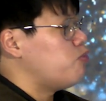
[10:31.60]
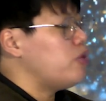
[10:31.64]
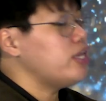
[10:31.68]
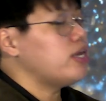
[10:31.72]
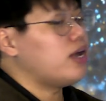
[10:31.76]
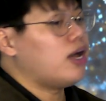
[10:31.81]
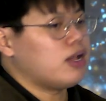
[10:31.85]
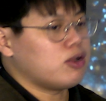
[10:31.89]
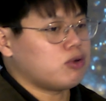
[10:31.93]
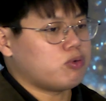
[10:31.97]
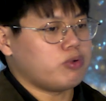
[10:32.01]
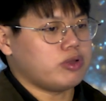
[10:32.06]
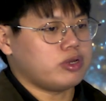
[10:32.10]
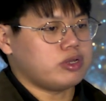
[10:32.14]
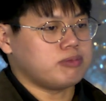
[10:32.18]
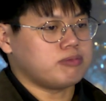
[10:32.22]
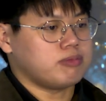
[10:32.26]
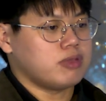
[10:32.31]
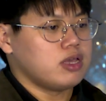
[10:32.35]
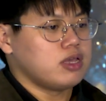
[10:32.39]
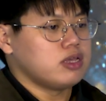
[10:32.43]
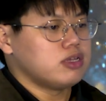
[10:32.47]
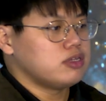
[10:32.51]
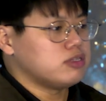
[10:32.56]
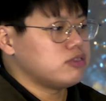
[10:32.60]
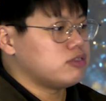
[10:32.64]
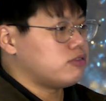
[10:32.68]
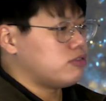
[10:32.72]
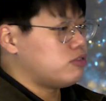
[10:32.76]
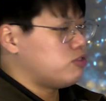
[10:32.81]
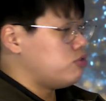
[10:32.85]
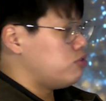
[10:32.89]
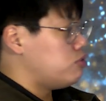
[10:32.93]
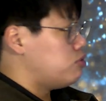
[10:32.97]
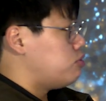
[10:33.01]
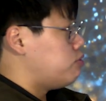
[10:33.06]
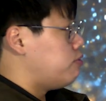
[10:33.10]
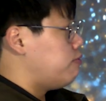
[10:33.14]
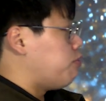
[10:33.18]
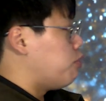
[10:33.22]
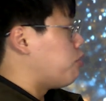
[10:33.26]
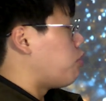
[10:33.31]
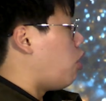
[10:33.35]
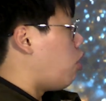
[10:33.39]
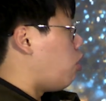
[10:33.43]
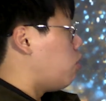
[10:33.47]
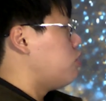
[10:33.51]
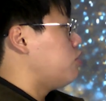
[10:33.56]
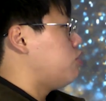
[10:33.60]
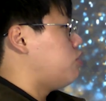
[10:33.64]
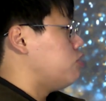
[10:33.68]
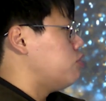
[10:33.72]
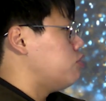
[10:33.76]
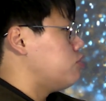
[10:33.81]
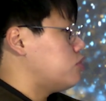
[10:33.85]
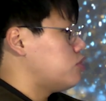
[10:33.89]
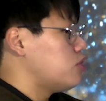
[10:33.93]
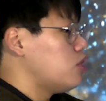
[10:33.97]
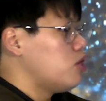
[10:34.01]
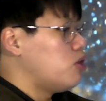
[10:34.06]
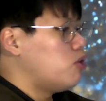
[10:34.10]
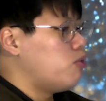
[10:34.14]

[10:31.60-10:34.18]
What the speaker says: algorithm for Olitus,